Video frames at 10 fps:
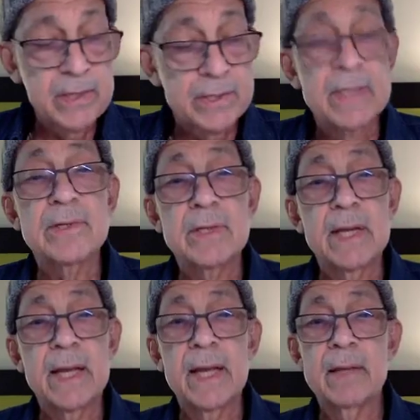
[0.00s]
sensed
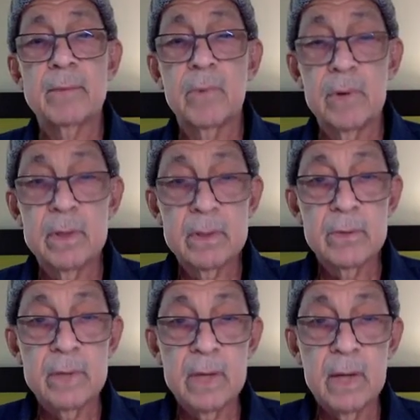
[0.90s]
that I had more
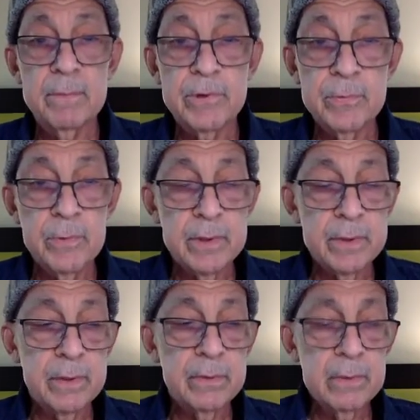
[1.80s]
to accomplish, more to
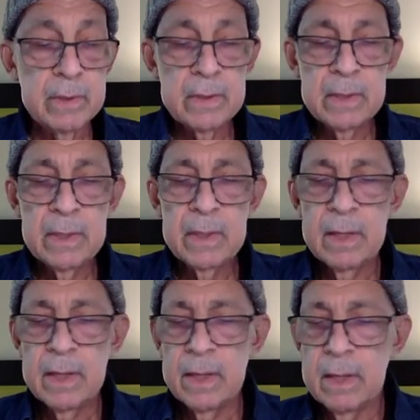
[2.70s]
do
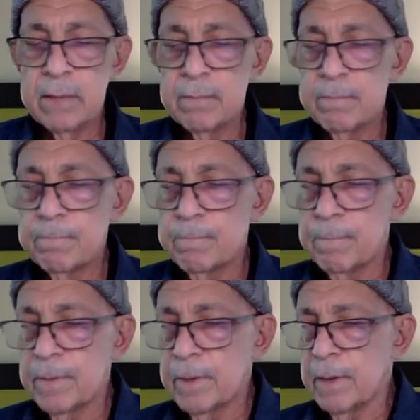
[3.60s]

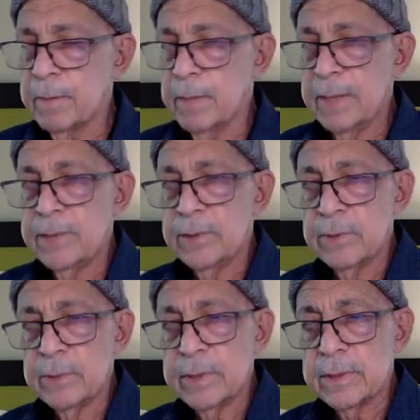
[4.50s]
on my
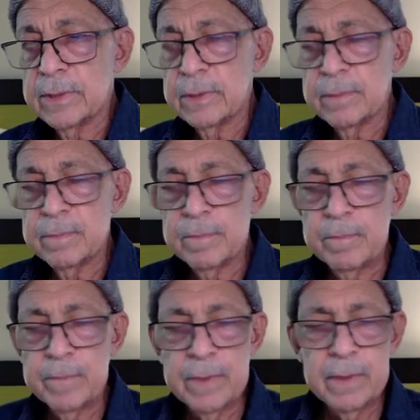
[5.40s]
to-do list.
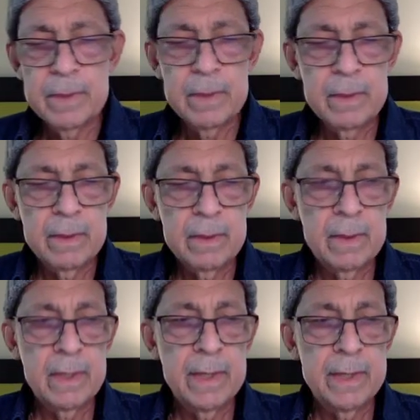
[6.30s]

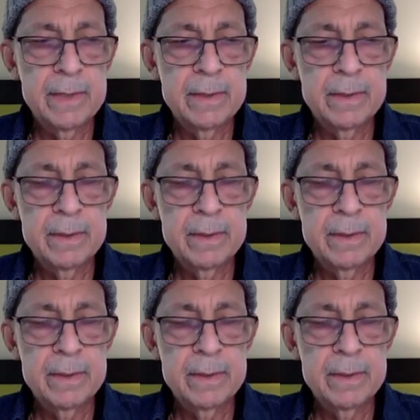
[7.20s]
And